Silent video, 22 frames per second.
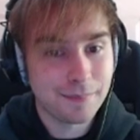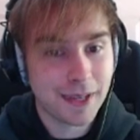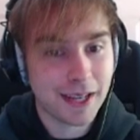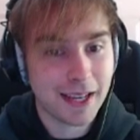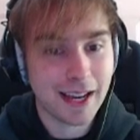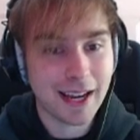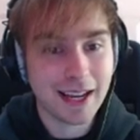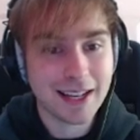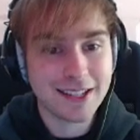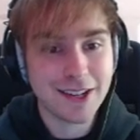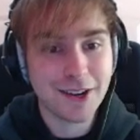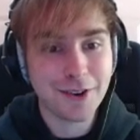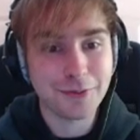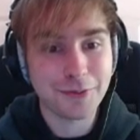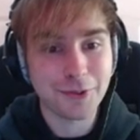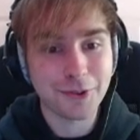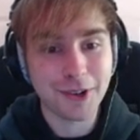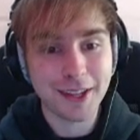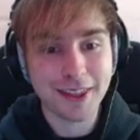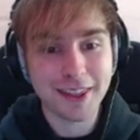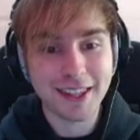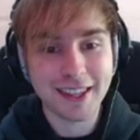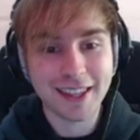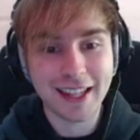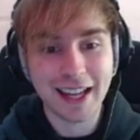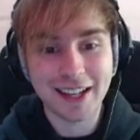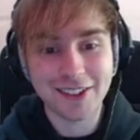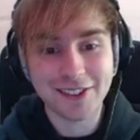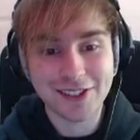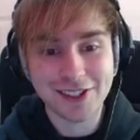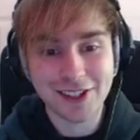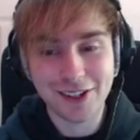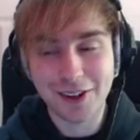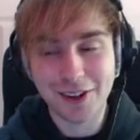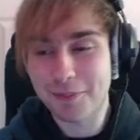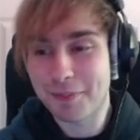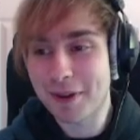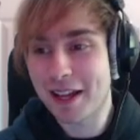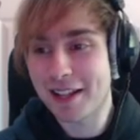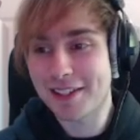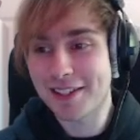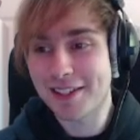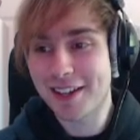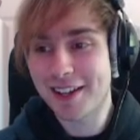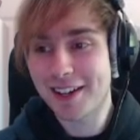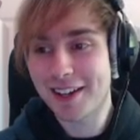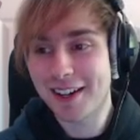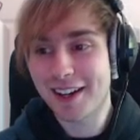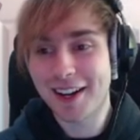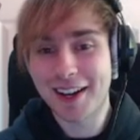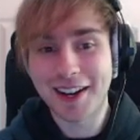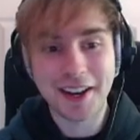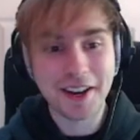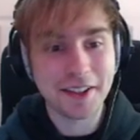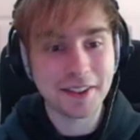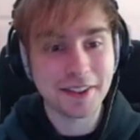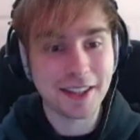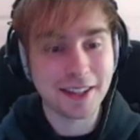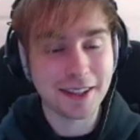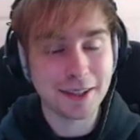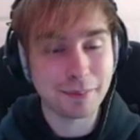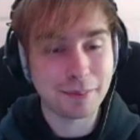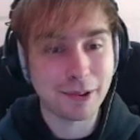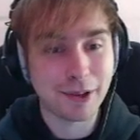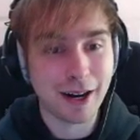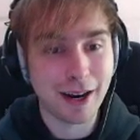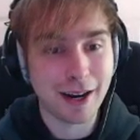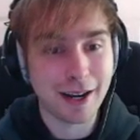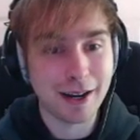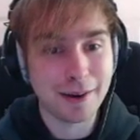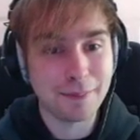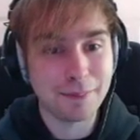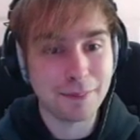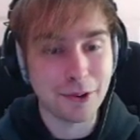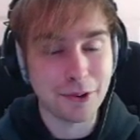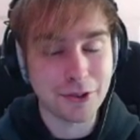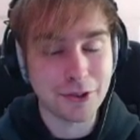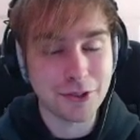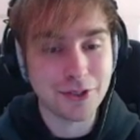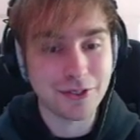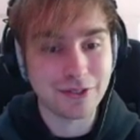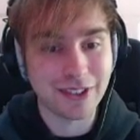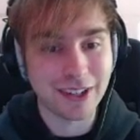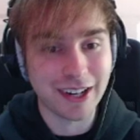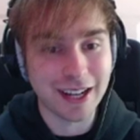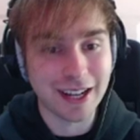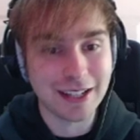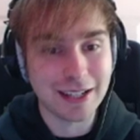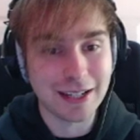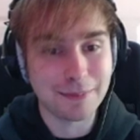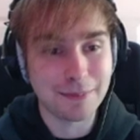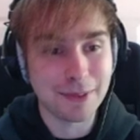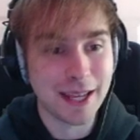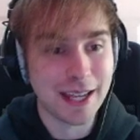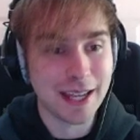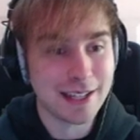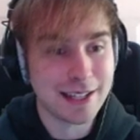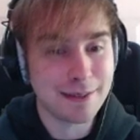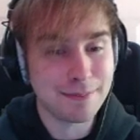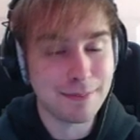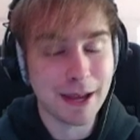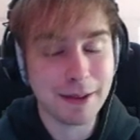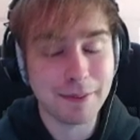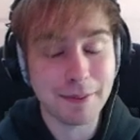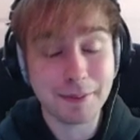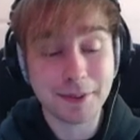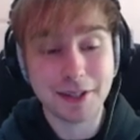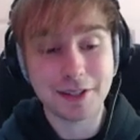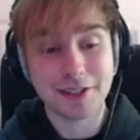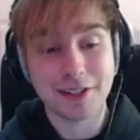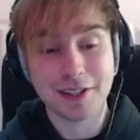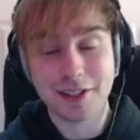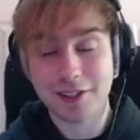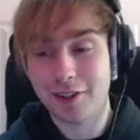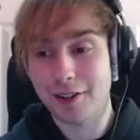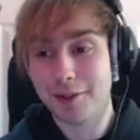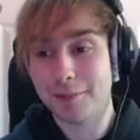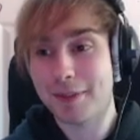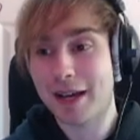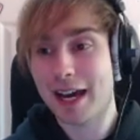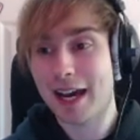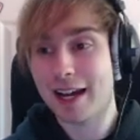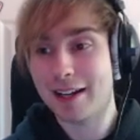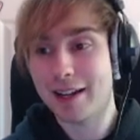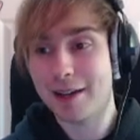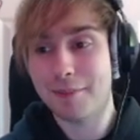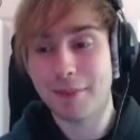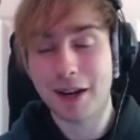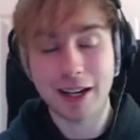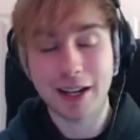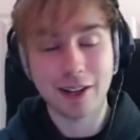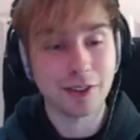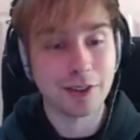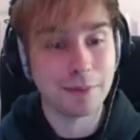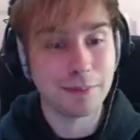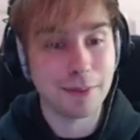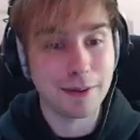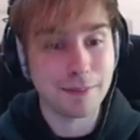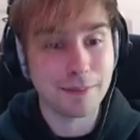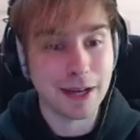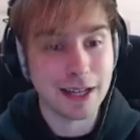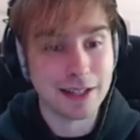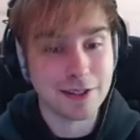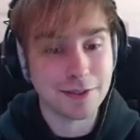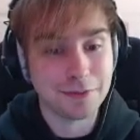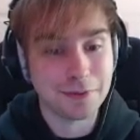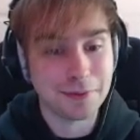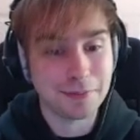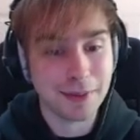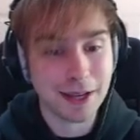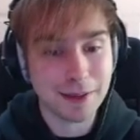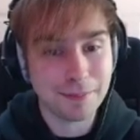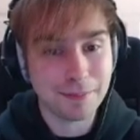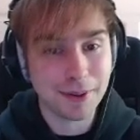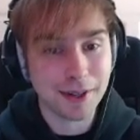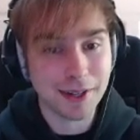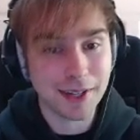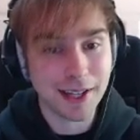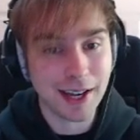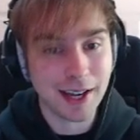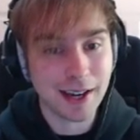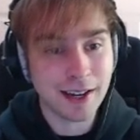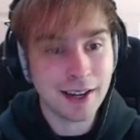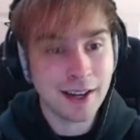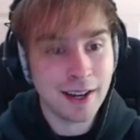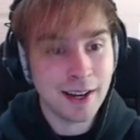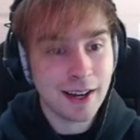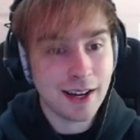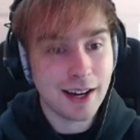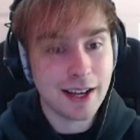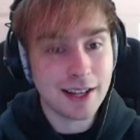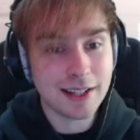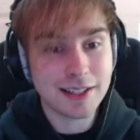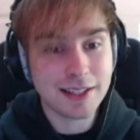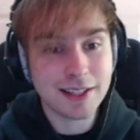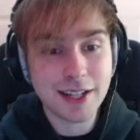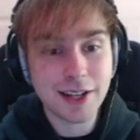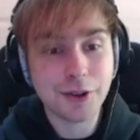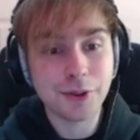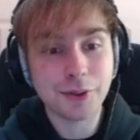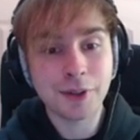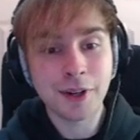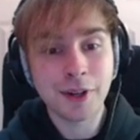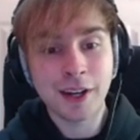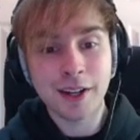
But yeah, as an overall, I think that looks a lot better than the prior bush related piece. Maybe because it's on the pant, it might look a bit better for me, but yeah, it's still